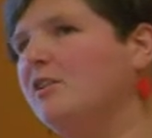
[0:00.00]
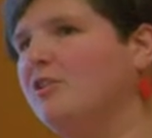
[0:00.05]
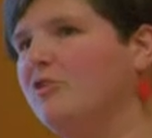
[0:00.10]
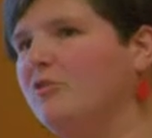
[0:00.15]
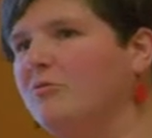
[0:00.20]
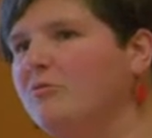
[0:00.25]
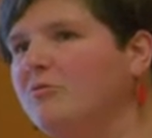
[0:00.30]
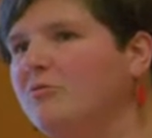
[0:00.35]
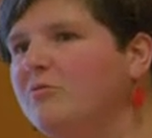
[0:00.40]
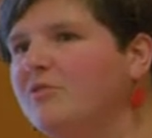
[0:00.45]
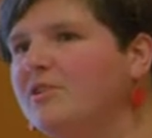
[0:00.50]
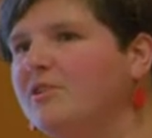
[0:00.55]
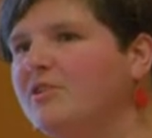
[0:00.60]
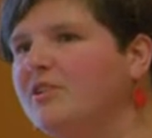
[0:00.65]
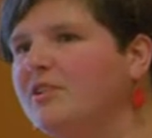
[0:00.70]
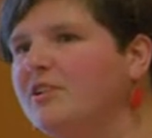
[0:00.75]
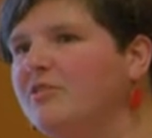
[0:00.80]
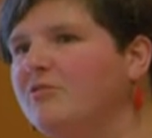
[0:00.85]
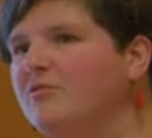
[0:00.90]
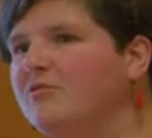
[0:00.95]
law. It's
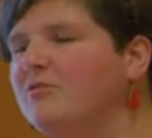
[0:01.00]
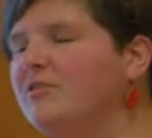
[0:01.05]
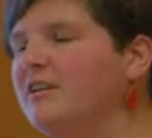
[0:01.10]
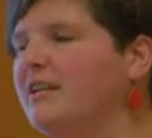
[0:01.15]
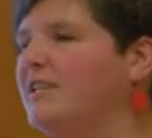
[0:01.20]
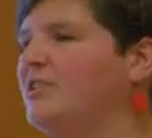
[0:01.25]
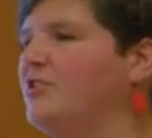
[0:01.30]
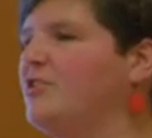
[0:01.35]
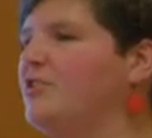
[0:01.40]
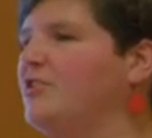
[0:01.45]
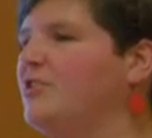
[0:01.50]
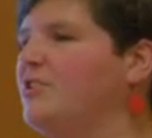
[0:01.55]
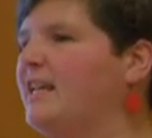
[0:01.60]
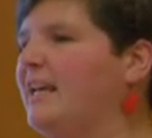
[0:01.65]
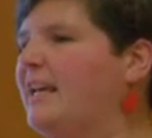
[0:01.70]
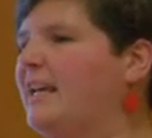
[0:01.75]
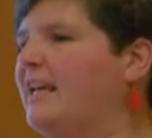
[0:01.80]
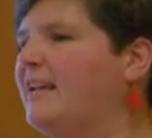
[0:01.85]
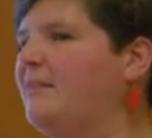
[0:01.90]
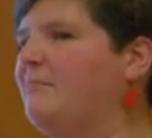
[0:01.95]
good in law. It's good
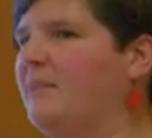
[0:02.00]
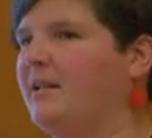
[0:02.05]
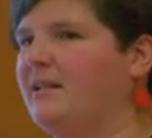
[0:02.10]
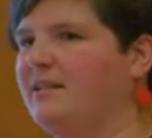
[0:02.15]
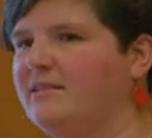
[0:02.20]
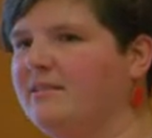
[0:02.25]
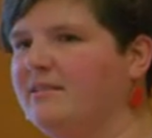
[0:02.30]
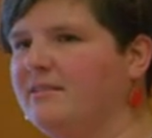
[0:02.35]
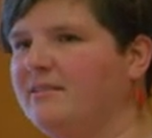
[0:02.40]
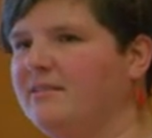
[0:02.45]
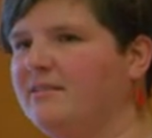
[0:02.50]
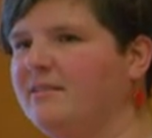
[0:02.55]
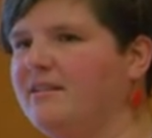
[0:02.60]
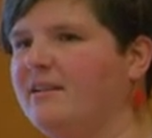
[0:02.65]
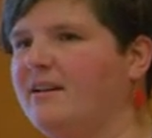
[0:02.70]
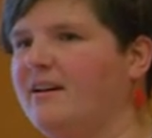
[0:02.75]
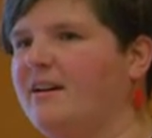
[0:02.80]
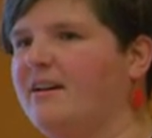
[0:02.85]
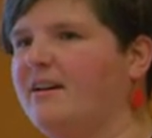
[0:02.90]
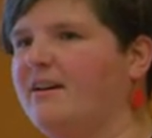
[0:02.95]
in
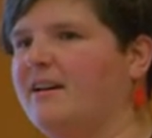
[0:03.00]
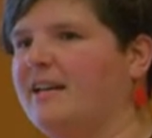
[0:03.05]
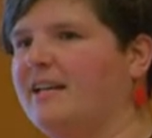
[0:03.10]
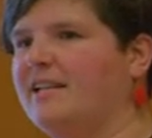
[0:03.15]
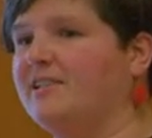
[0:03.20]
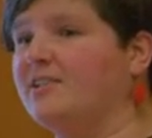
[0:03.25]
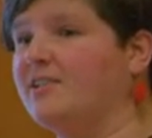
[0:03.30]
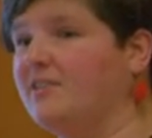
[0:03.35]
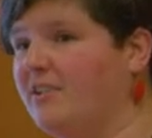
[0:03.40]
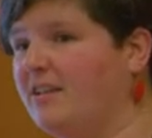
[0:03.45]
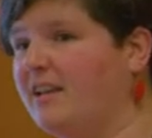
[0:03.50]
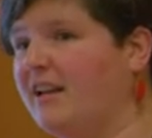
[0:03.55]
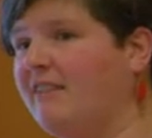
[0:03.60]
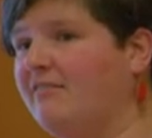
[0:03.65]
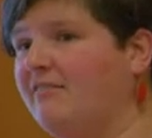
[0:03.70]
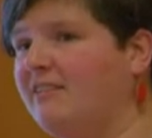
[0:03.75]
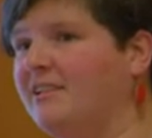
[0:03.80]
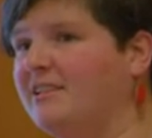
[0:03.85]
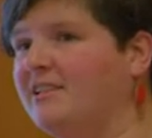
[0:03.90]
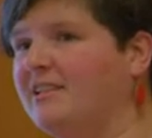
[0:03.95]
medicine in certain
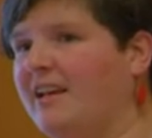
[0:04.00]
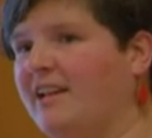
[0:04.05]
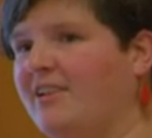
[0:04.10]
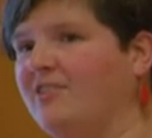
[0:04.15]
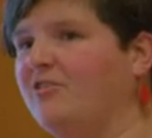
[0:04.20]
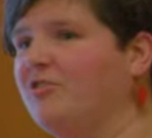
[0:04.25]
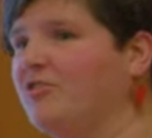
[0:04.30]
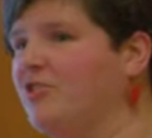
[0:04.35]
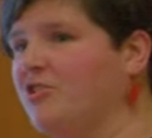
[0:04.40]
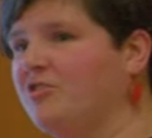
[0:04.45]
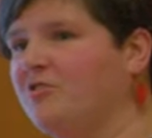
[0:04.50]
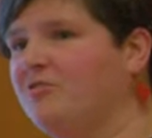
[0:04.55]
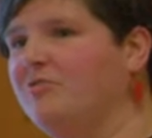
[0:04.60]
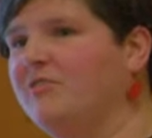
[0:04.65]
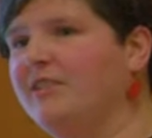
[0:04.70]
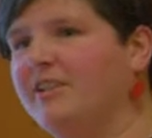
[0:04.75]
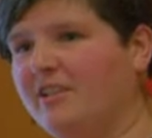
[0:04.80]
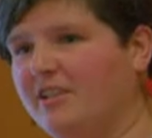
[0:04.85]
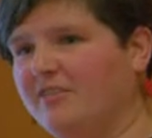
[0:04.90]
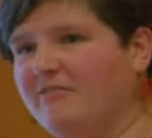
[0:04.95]
areas, and not at
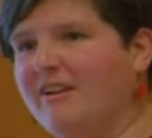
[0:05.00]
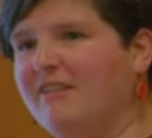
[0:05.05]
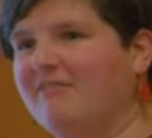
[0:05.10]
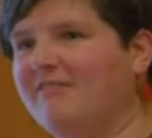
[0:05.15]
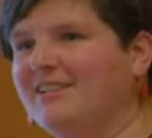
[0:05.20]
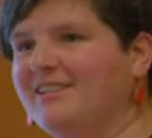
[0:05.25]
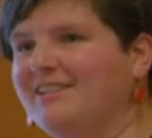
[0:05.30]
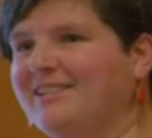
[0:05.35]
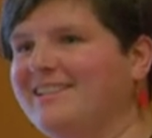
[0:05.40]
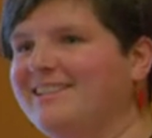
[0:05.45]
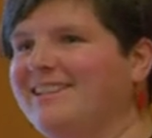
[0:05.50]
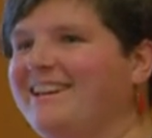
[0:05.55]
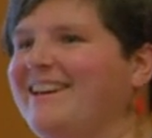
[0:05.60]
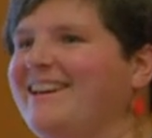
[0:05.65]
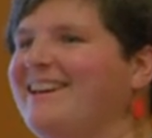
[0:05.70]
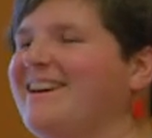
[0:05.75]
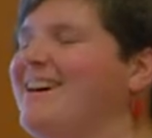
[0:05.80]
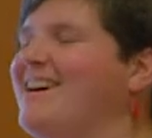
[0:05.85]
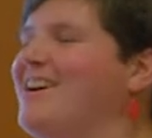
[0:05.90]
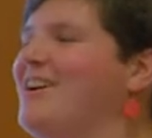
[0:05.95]
all in other areas.
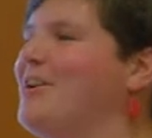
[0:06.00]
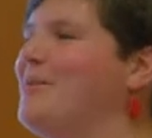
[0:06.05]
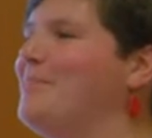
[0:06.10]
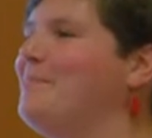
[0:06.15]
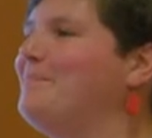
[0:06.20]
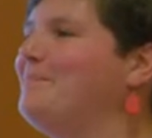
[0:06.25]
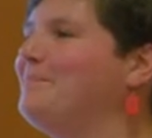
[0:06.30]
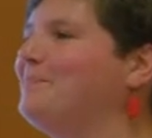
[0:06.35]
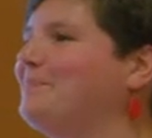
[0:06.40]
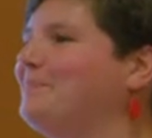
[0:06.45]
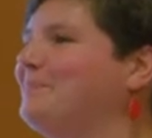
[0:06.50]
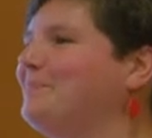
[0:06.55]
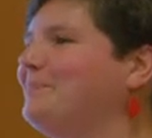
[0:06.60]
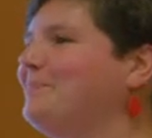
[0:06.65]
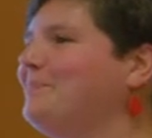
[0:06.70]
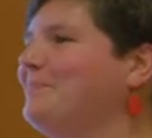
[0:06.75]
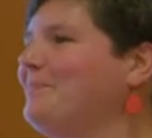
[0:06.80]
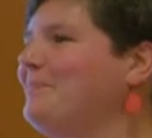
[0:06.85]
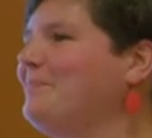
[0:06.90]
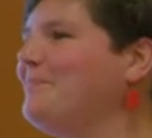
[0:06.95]

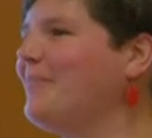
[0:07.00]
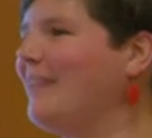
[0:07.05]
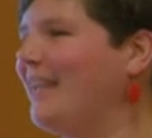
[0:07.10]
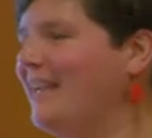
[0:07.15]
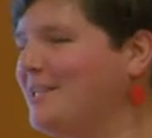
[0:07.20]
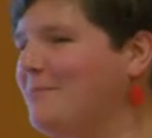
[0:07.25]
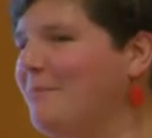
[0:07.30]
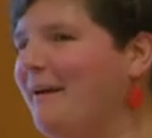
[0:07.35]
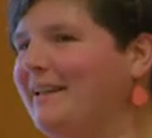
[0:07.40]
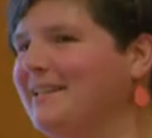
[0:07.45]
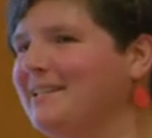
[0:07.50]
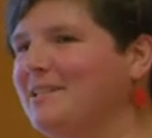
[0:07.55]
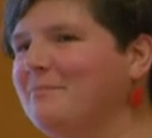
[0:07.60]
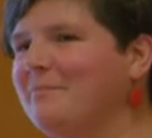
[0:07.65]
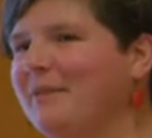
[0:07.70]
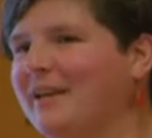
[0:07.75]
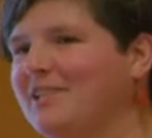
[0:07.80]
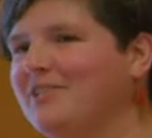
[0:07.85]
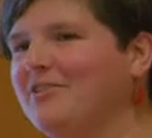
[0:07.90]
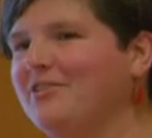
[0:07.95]
It depends a
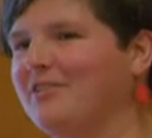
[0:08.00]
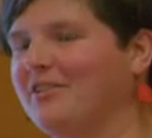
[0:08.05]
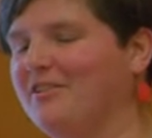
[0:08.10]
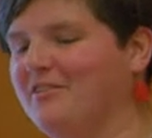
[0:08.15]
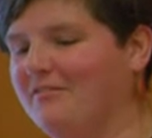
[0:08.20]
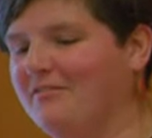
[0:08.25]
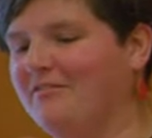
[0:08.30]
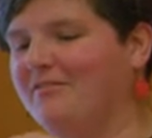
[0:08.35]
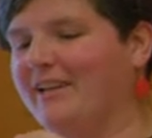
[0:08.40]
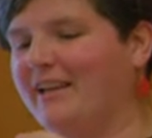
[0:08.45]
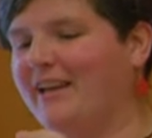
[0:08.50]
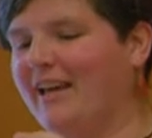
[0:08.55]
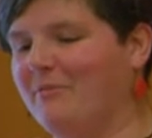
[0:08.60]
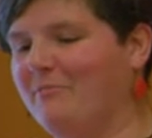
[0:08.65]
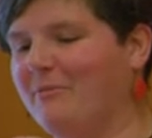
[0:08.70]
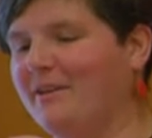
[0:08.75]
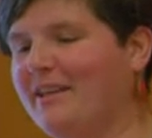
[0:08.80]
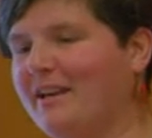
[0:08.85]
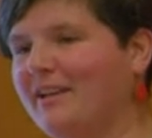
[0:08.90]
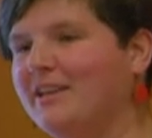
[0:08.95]
bit on kind of,
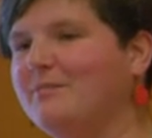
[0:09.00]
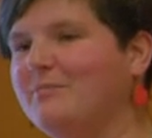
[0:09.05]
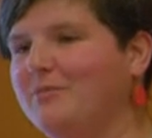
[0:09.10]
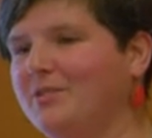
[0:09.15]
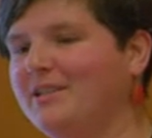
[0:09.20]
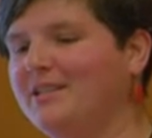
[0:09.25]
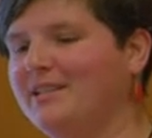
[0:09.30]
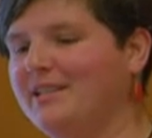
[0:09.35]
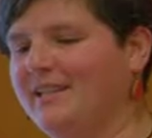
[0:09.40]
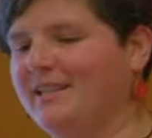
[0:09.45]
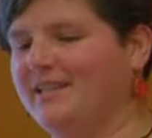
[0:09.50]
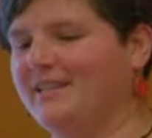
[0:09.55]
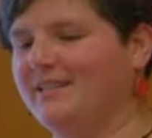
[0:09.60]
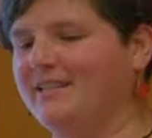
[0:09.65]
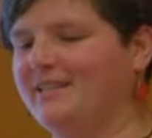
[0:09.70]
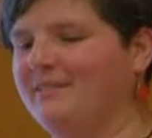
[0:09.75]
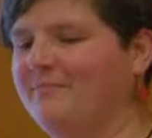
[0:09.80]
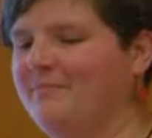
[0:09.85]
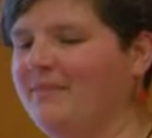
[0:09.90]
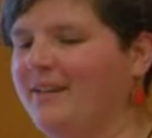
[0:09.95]
again, where that community
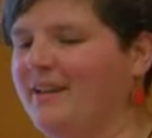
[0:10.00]
is.